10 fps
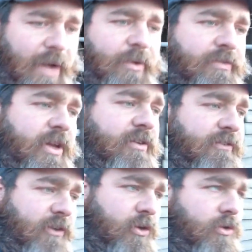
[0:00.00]
We've done a
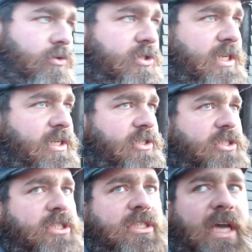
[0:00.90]
few
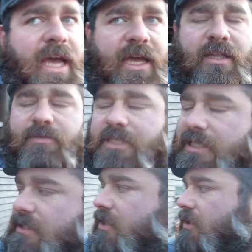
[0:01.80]
stillages today. I think we
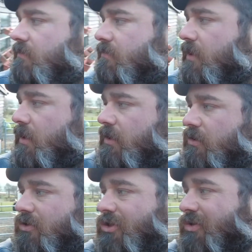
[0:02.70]
did
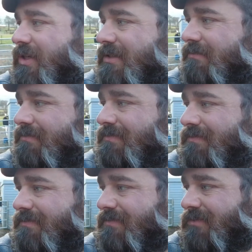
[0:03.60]
2
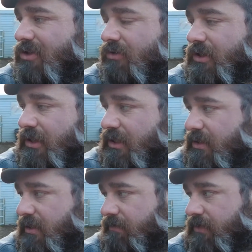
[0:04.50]

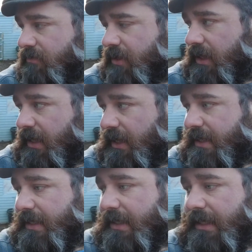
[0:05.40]
2/3, something like
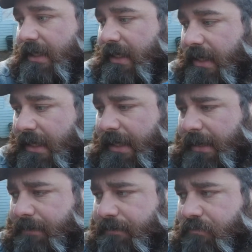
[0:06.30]

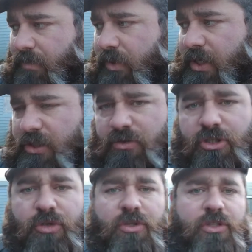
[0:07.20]
that. We can do
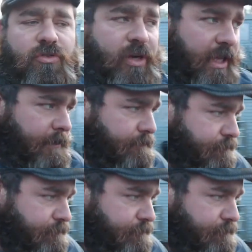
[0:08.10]
2 or 3